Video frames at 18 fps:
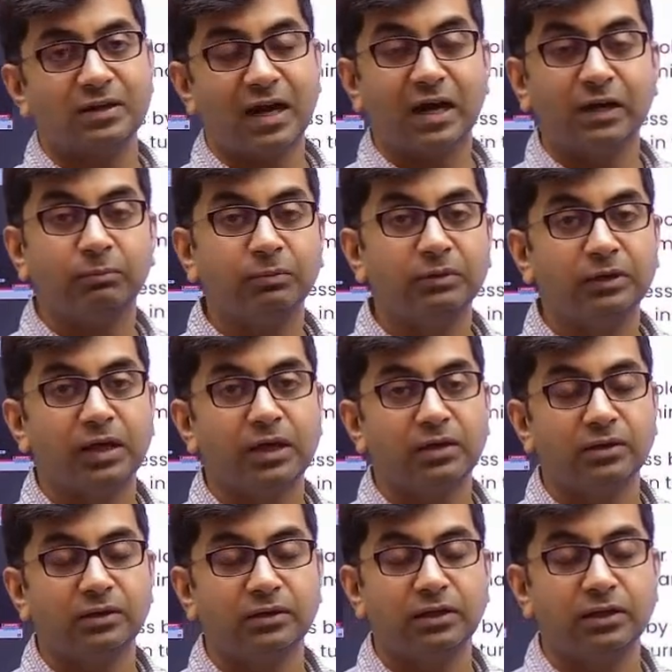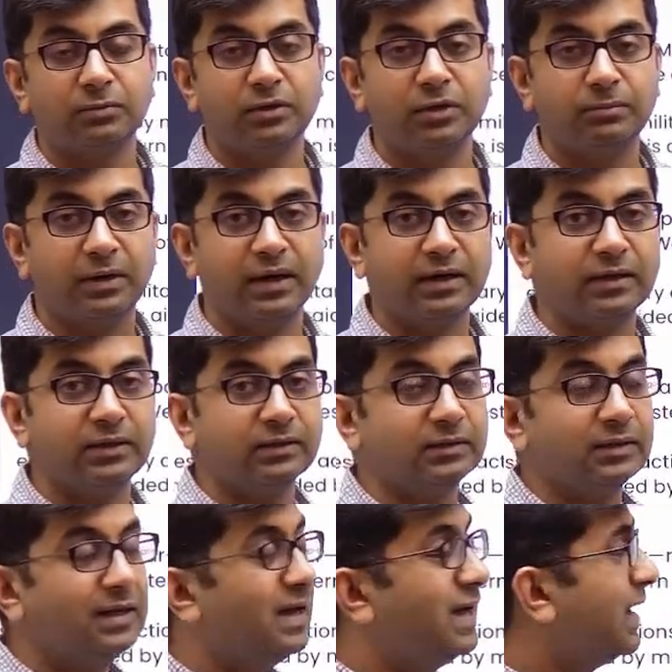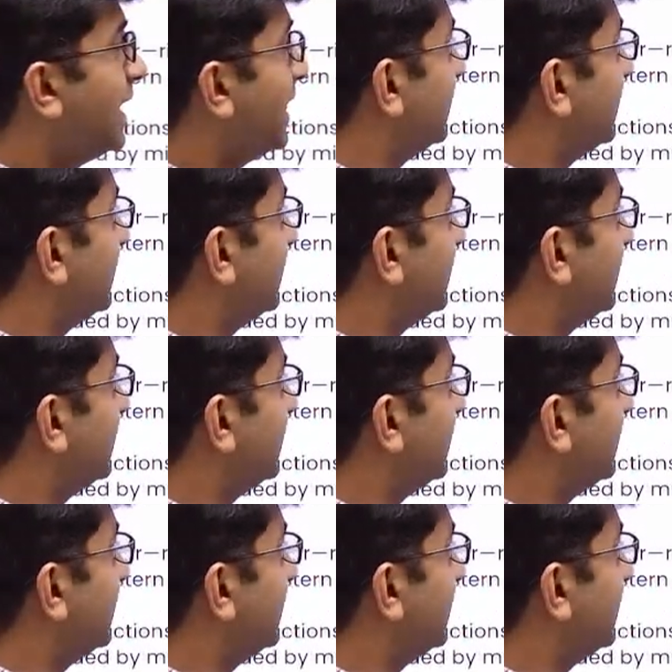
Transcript: Atmanirbhar Bharat, and they